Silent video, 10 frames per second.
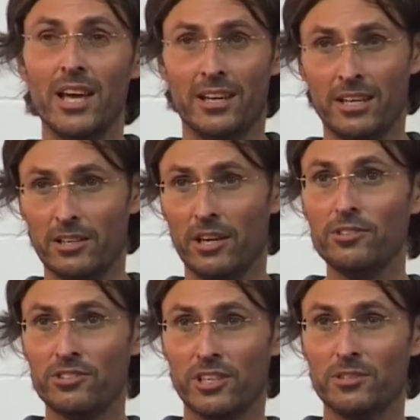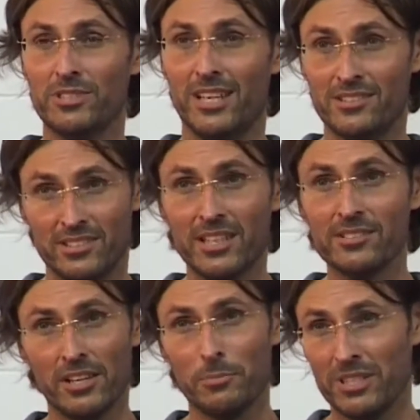And under those circumstances,
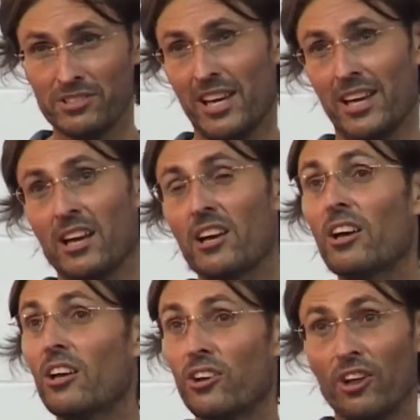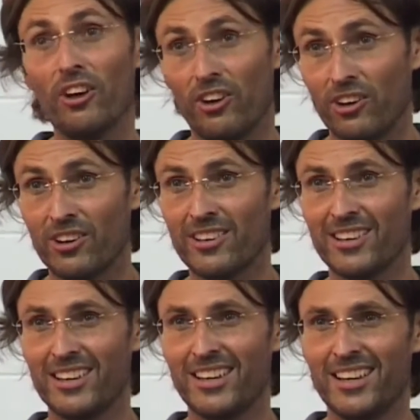He's going to be saying, no.
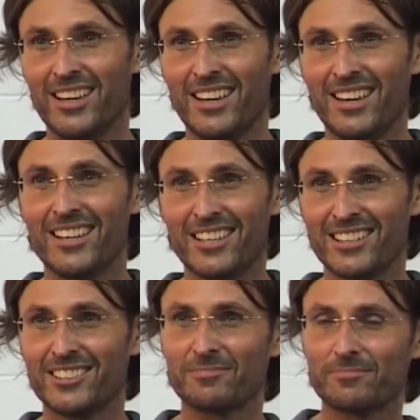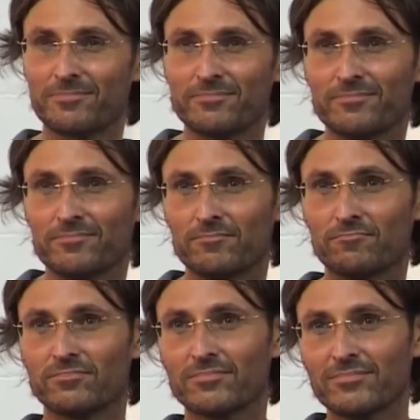I found um, when I
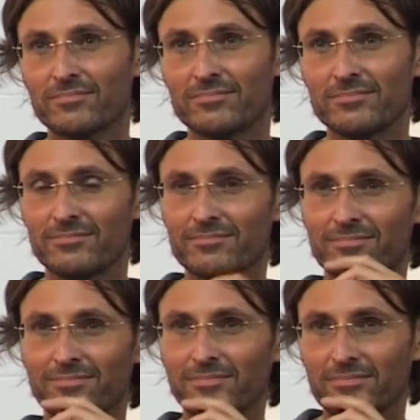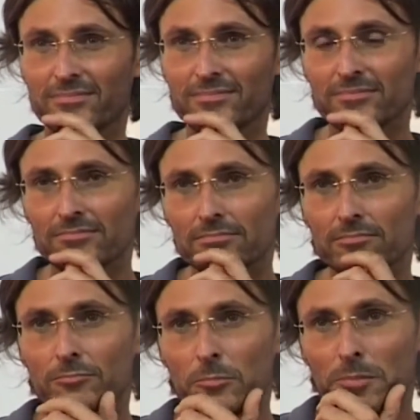was truthful
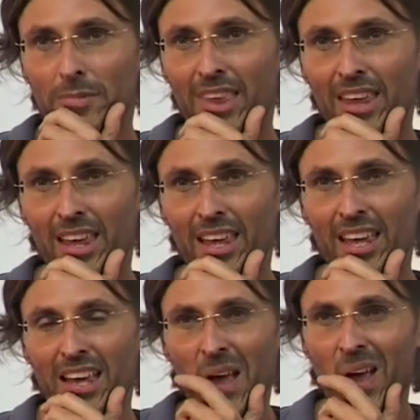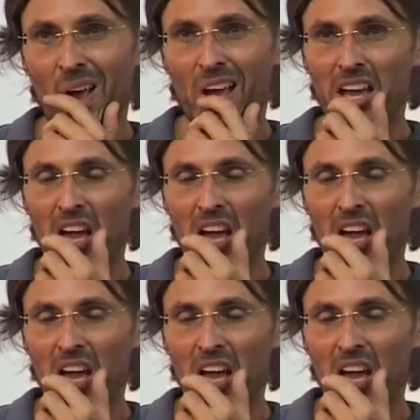uh, and spoke up and said,